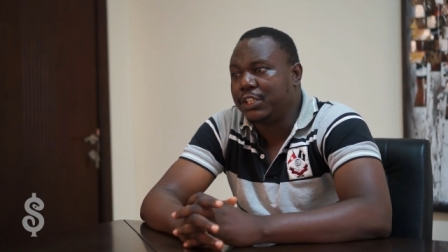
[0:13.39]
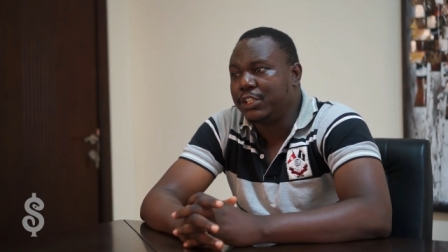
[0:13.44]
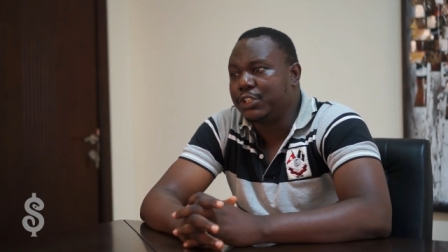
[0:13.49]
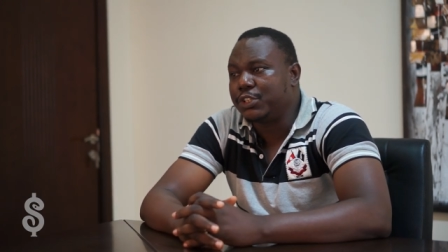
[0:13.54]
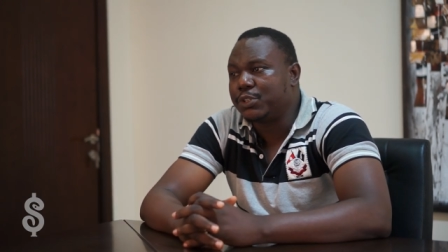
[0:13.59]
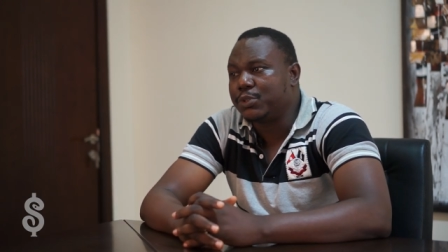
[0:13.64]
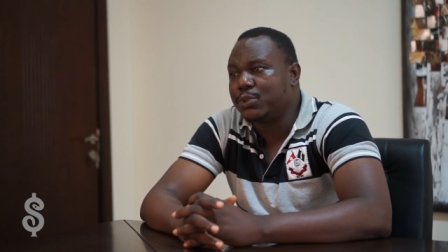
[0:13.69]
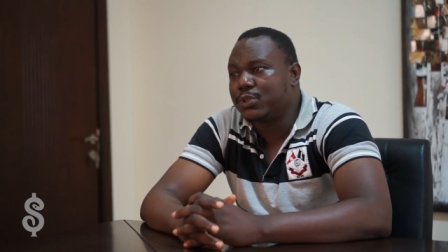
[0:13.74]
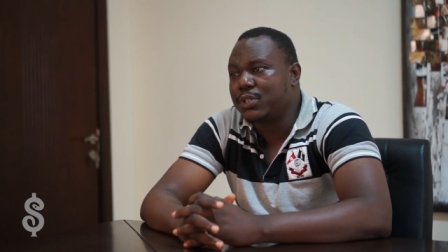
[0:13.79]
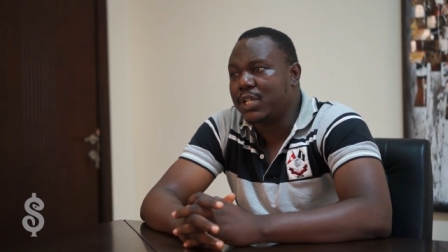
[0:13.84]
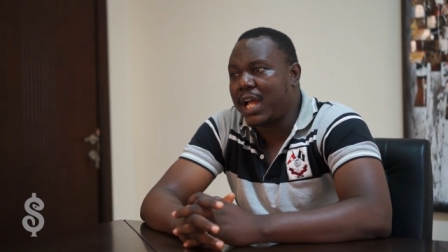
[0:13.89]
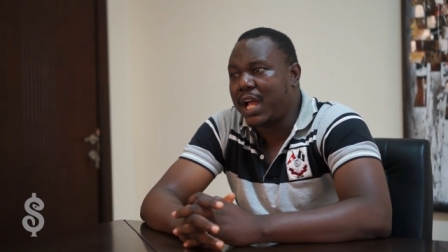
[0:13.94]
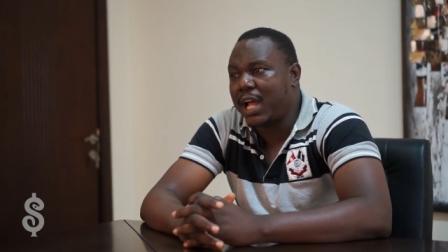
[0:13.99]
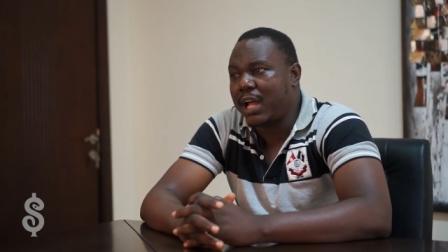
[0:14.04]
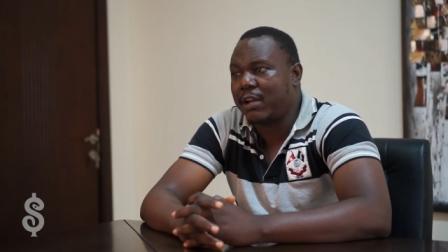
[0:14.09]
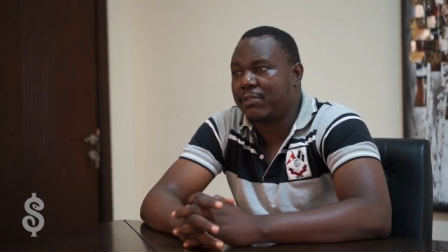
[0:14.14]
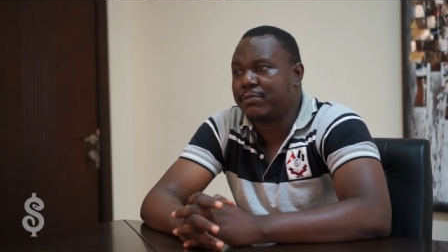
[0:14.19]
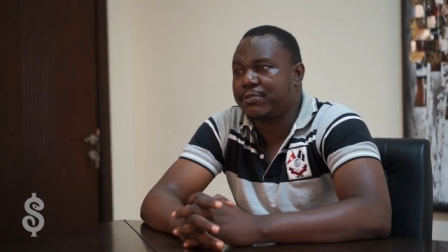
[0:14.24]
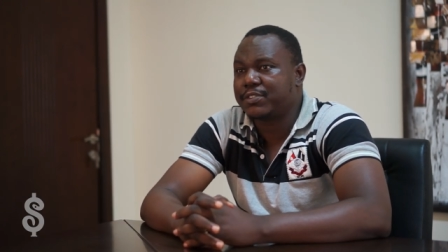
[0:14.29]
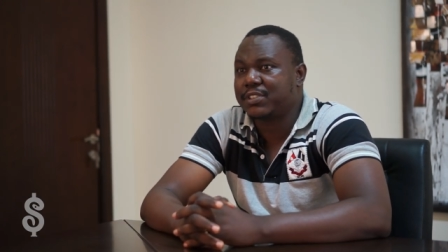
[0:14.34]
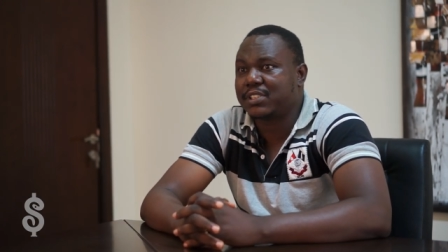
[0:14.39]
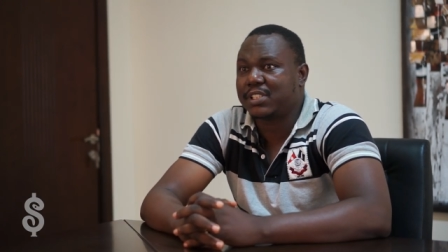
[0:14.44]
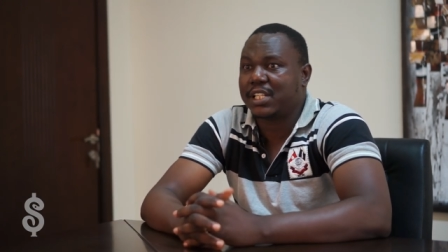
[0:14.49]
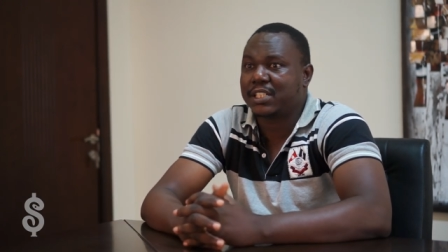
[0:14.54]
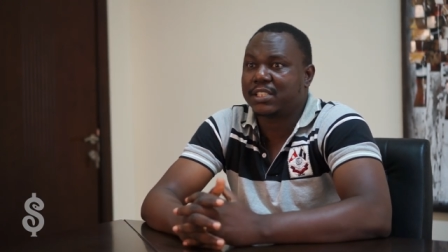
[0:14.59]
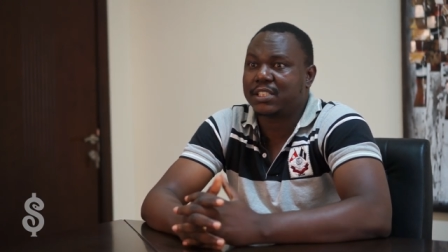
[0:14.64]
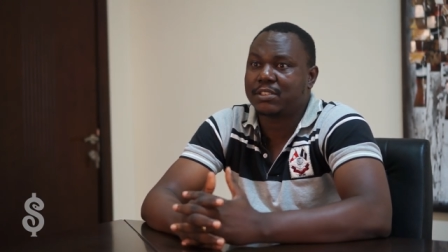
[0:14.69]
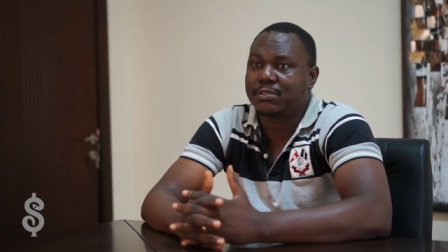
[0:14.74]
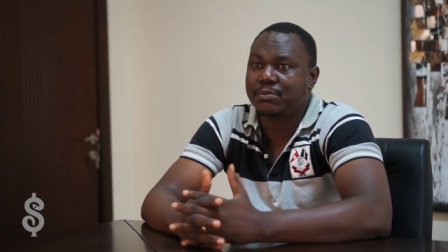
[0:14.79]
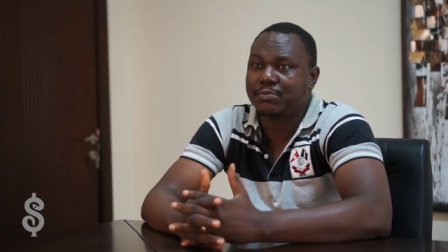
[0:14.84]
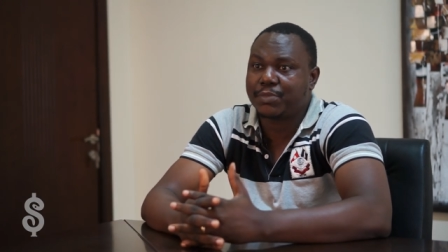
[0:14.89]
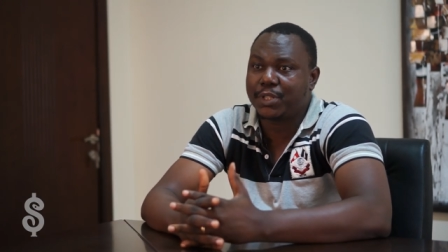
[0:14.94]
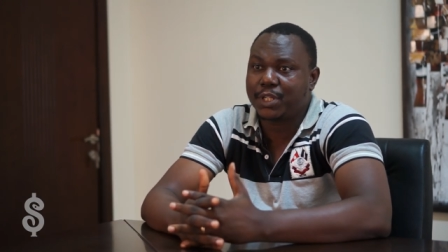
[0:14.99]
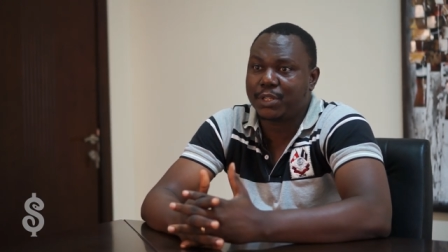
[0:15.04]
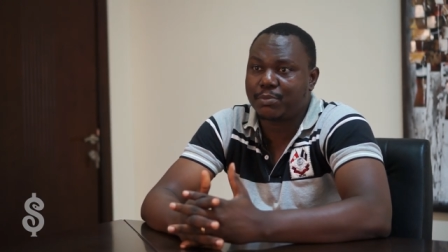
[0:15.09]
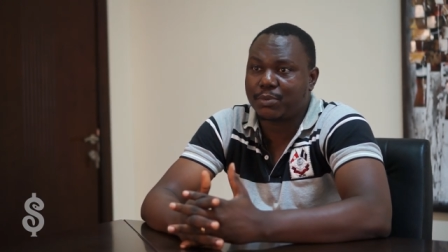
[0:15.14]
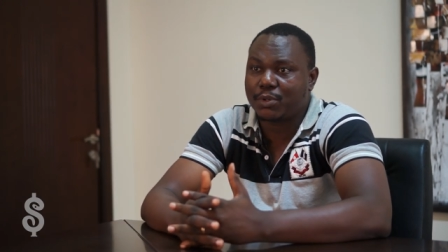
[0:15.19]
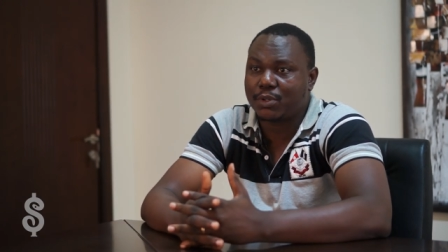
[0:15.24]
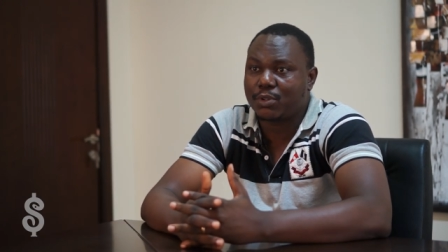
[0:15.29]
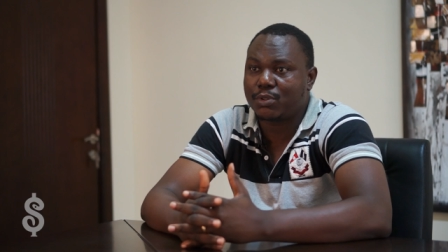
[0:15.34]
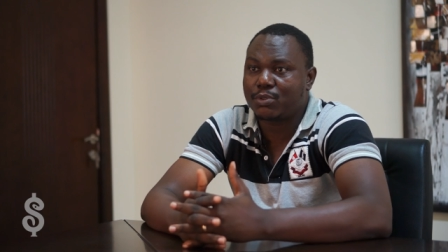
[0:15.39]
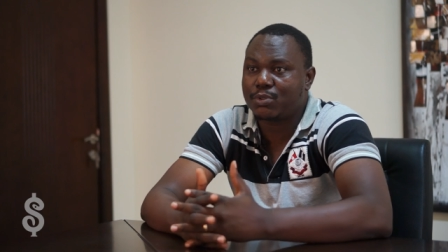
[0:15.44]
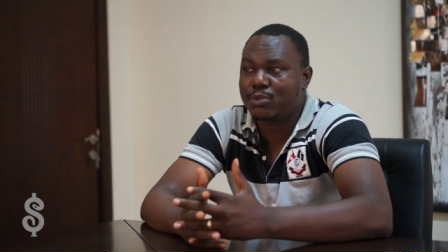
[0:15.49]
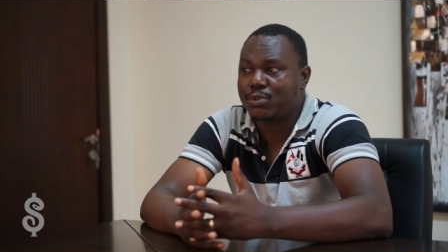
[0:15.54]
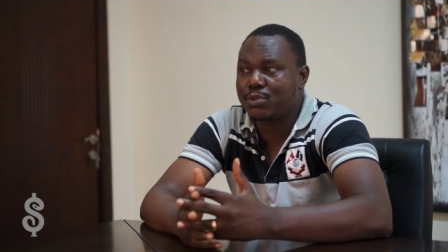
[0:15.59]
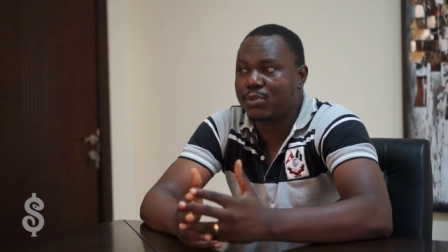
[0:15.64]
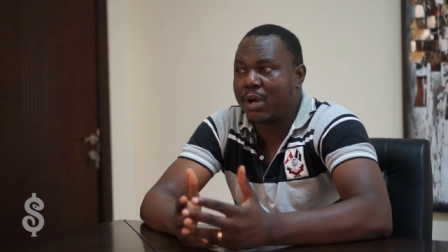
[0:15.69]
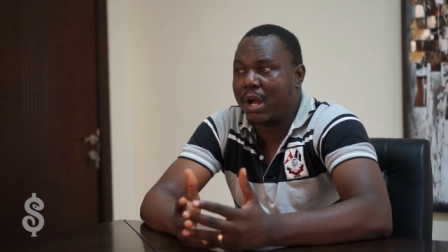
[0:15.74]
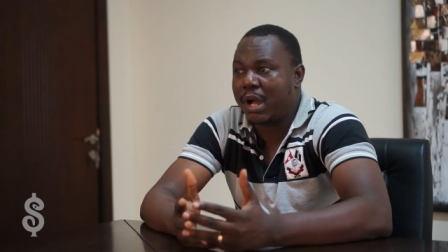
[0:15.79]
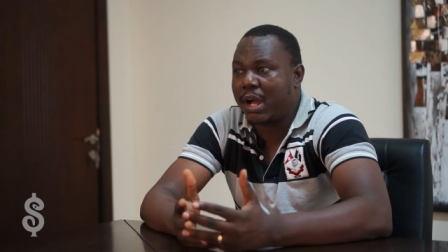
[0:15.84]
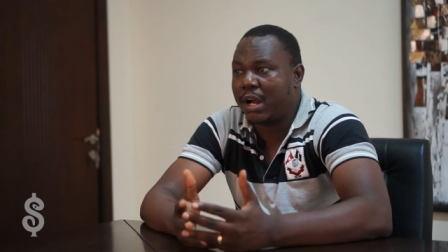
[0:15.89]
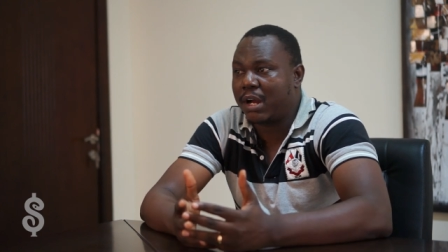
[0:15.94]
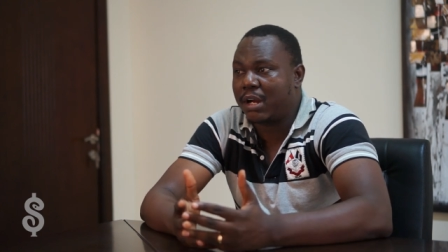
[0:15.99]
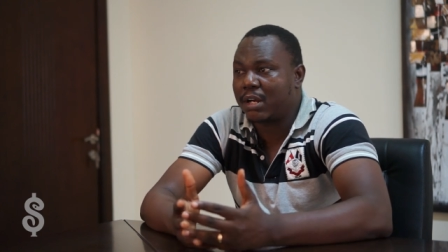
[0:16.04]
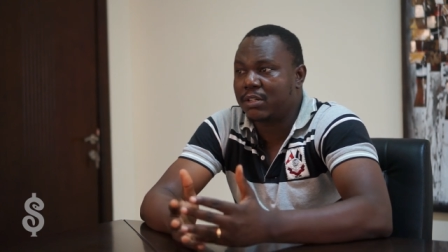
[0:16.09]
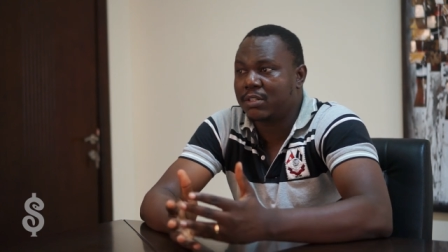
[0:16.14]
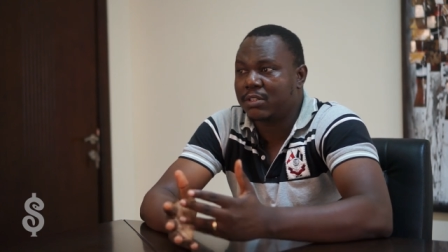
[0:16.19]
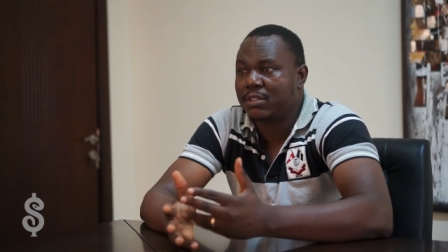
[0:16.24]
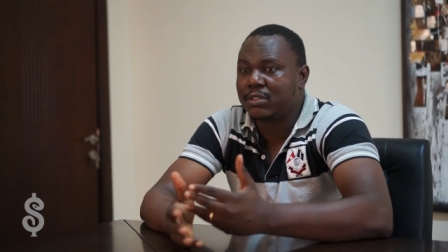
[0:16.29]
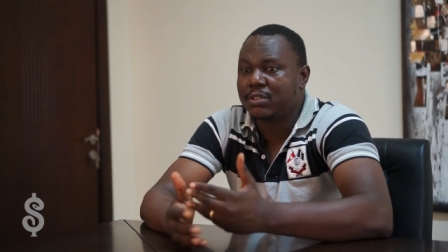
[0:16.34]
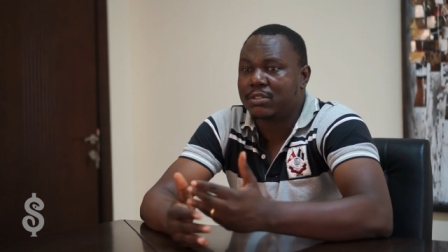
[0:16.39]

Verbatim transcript: you would have certain people who are